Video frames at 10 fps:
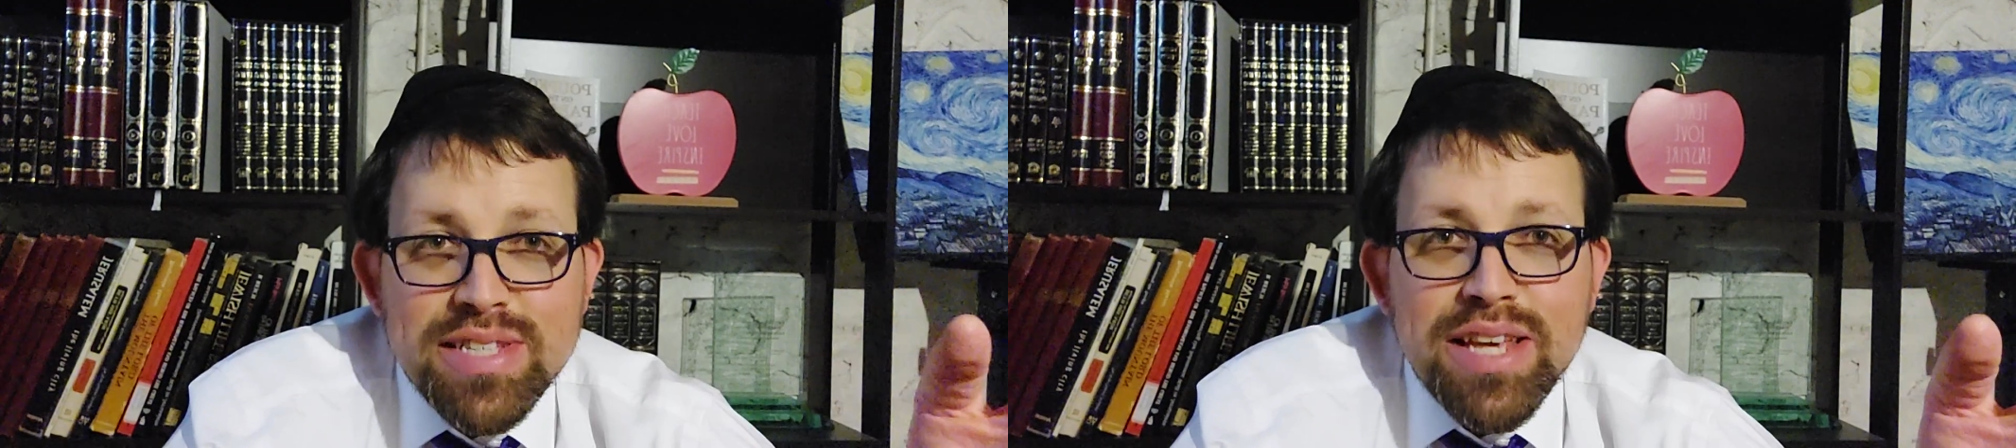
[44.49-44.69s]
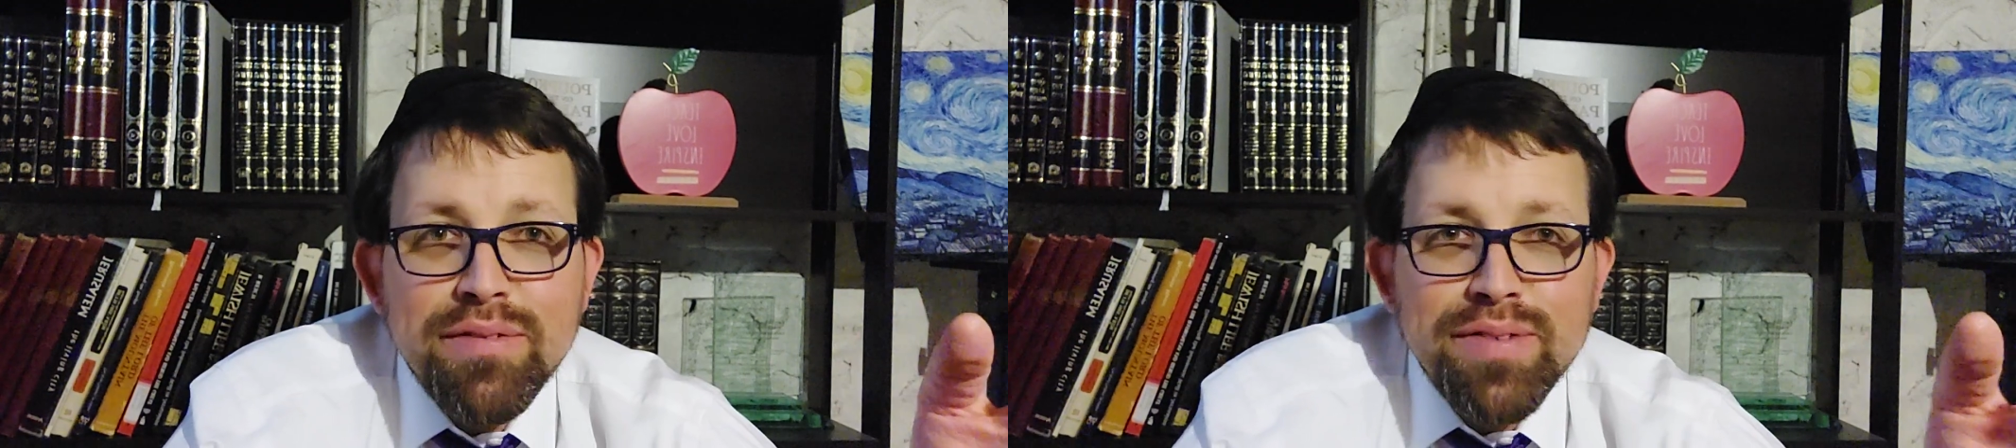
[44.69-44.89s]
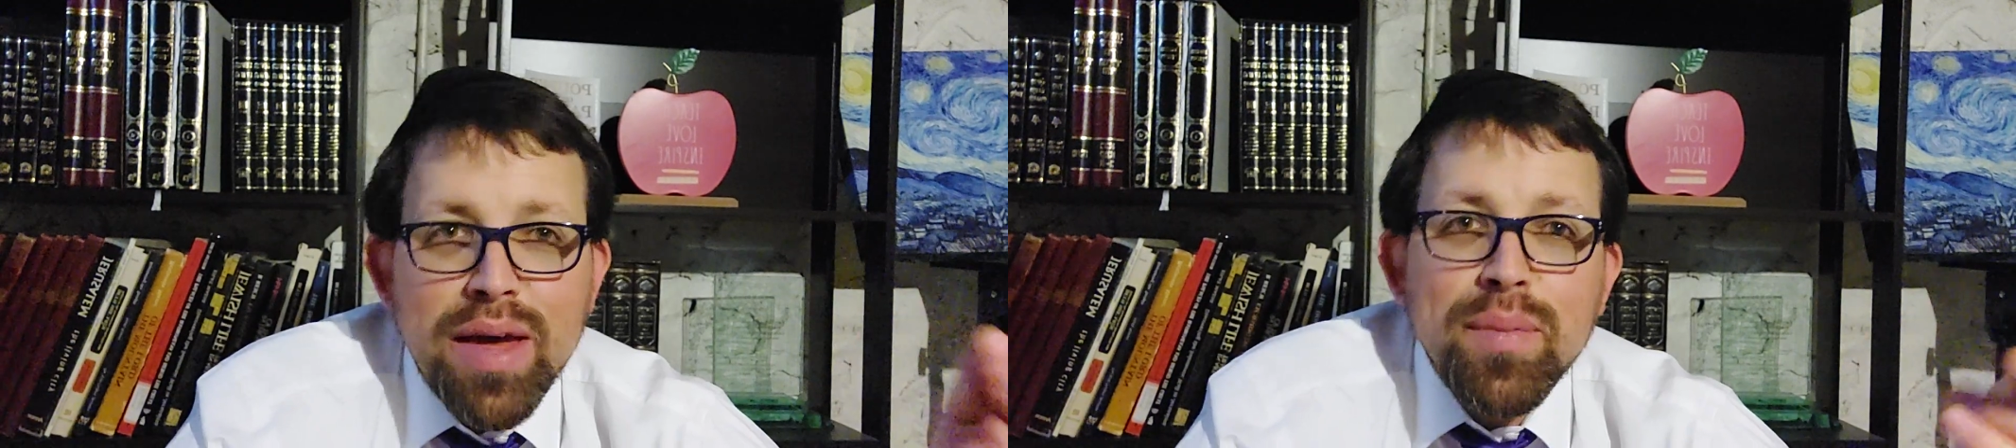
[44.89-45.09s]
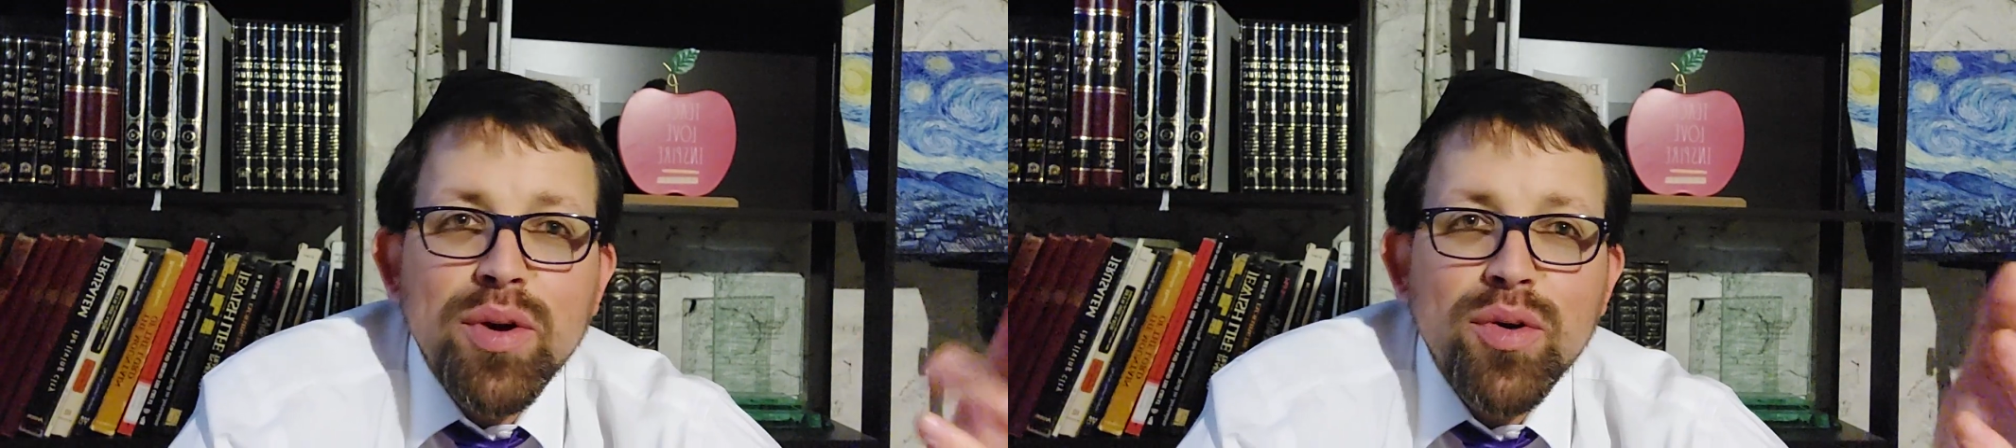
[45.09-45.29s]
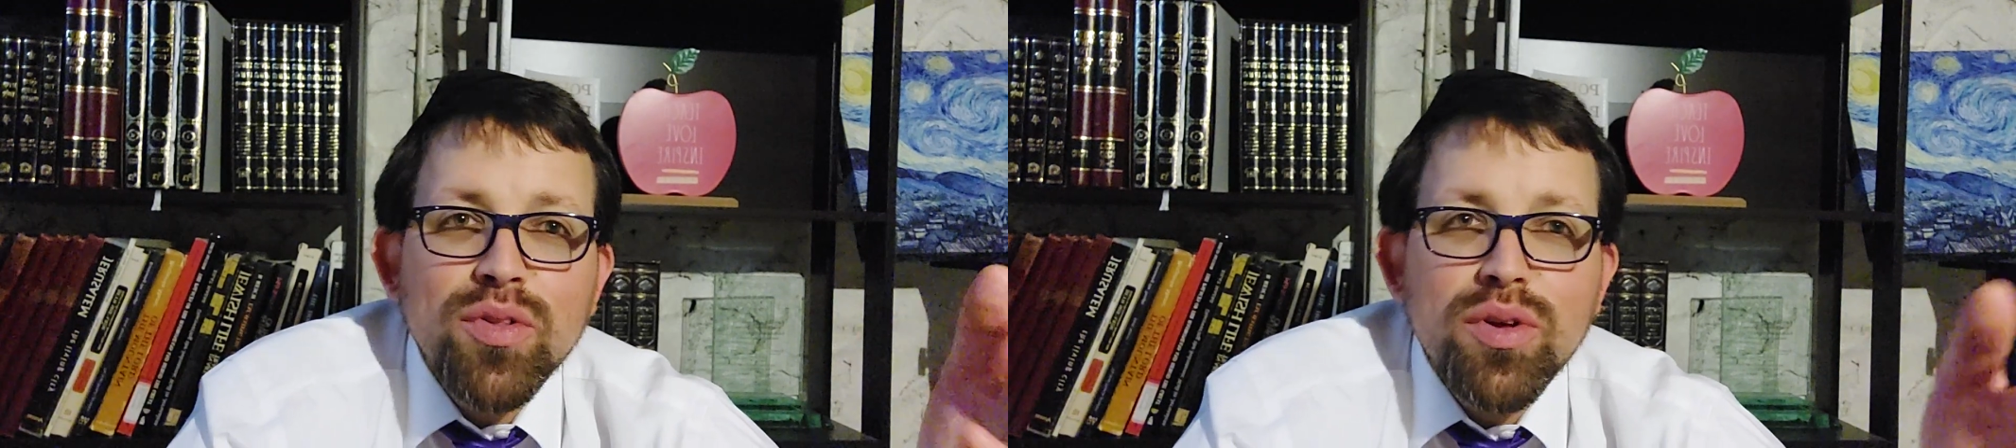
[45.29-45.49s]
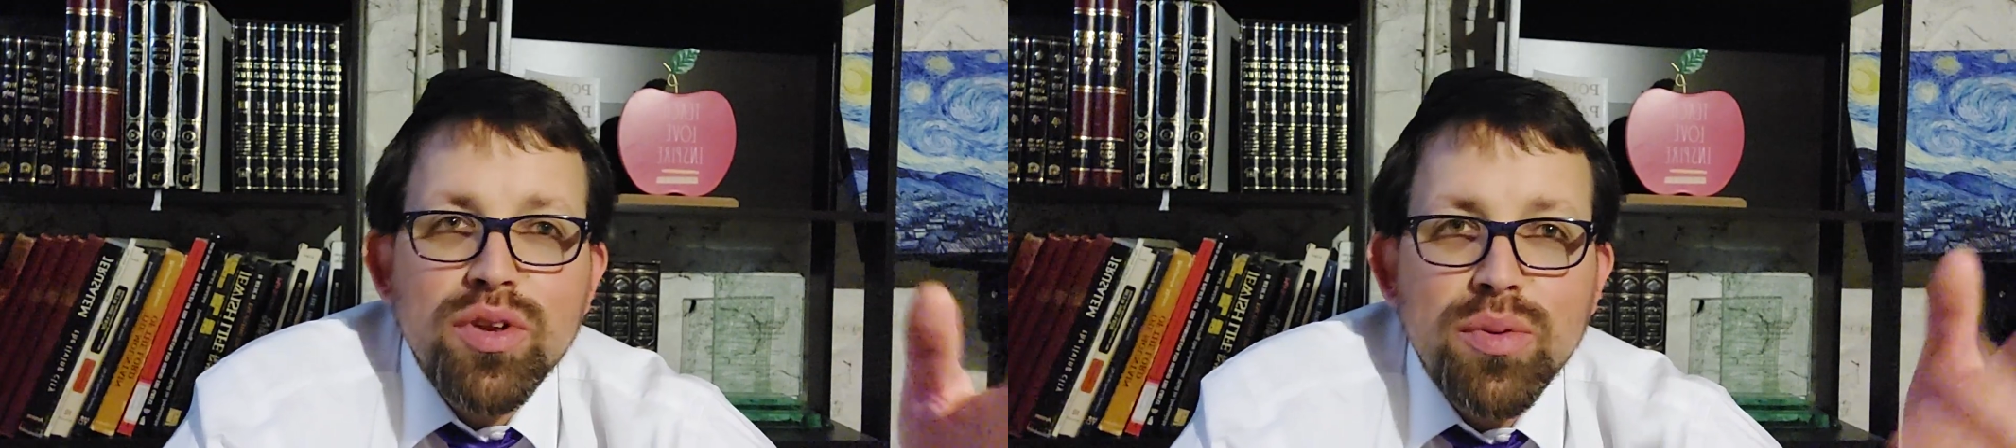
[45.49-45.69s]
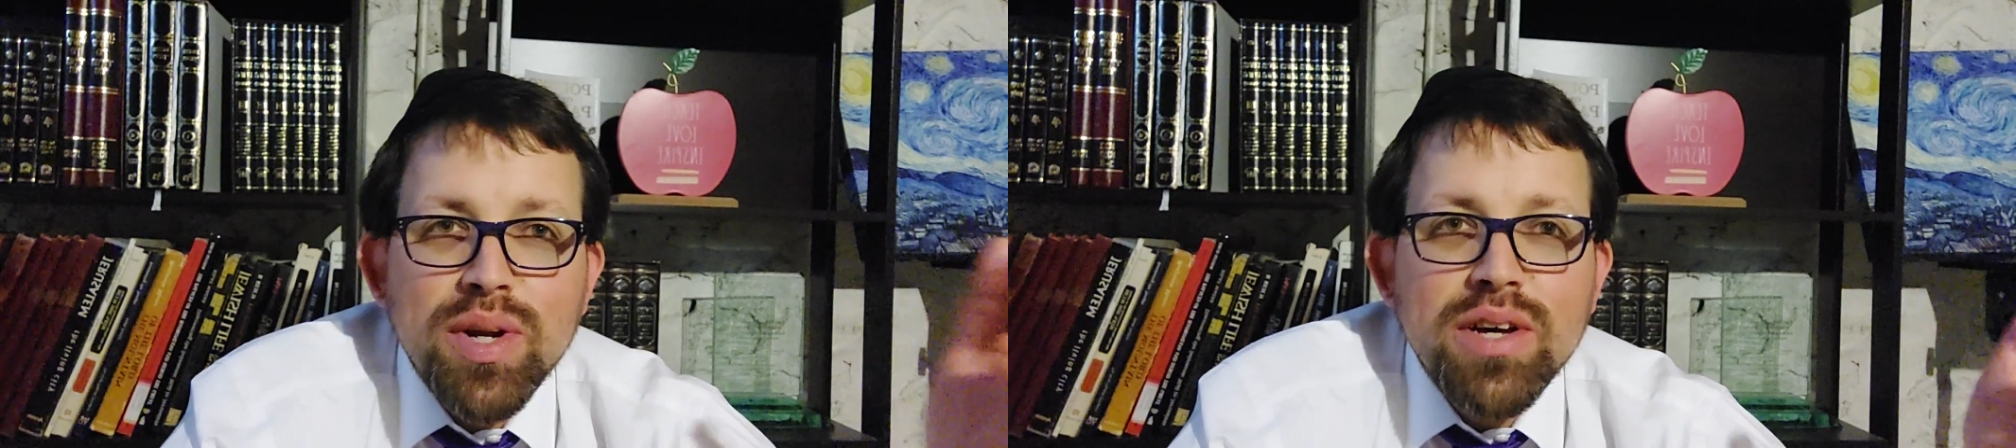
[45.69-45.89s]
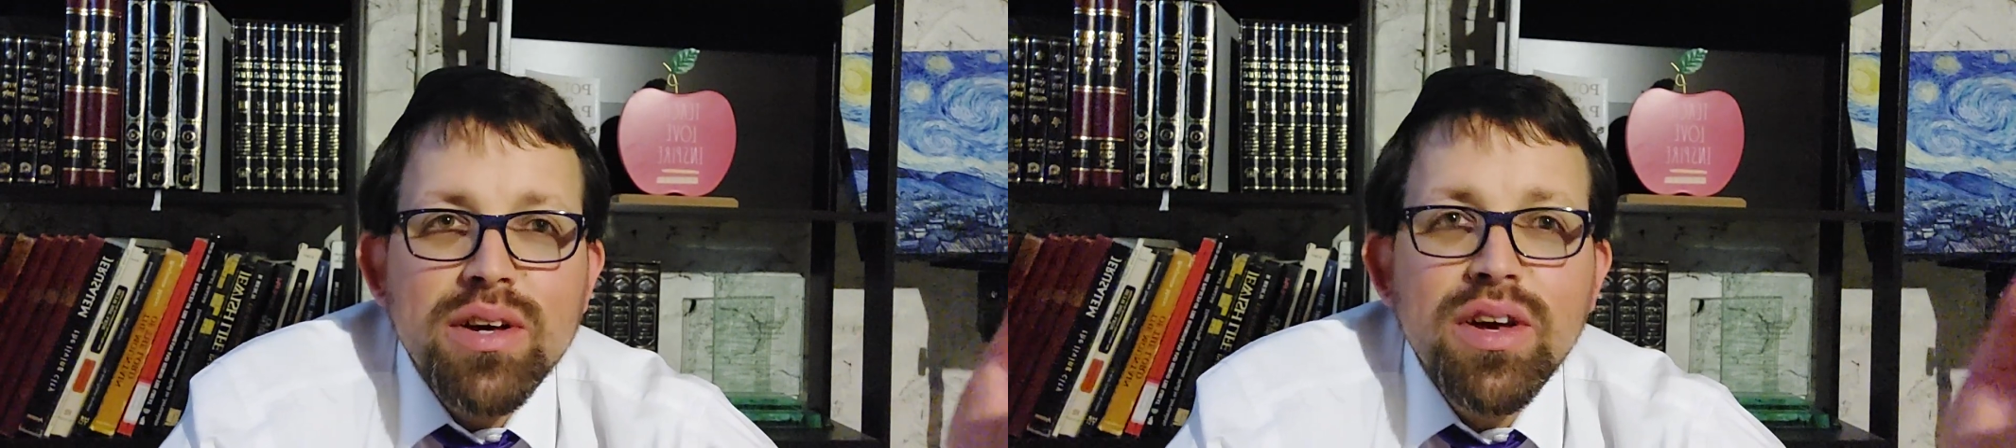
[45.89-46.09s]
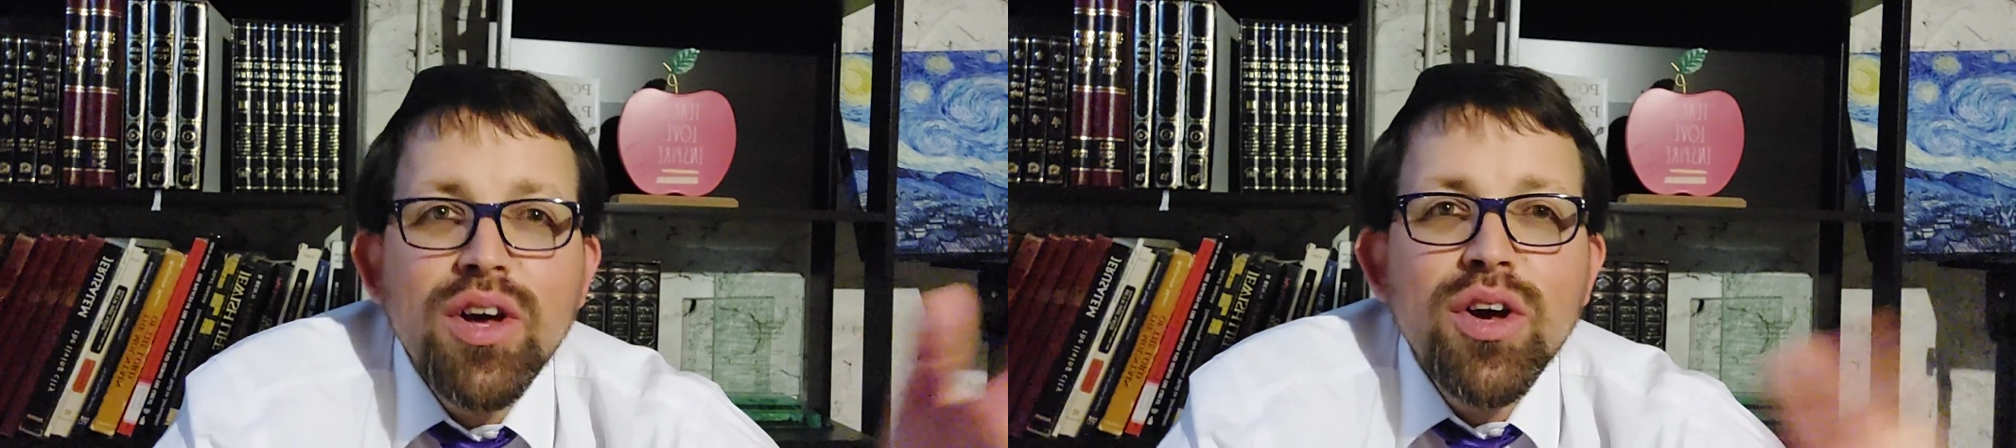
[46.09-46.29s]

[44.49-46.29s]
safe chemical, that you don't want to